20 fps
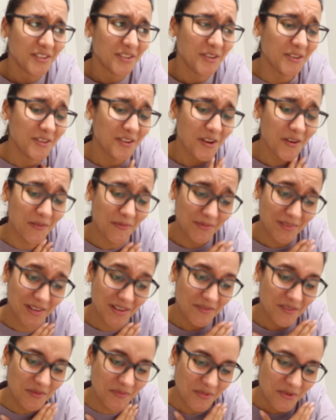so now I'm
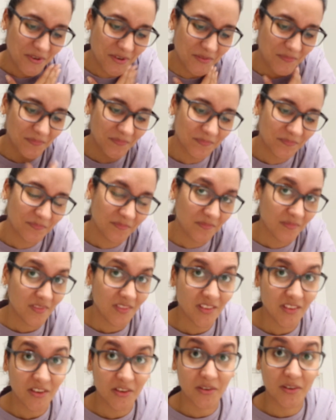even more.
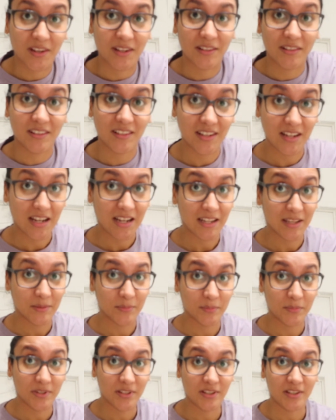Uh, let
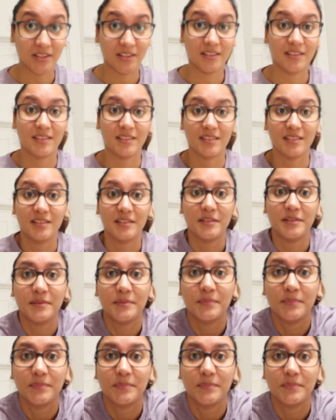me see.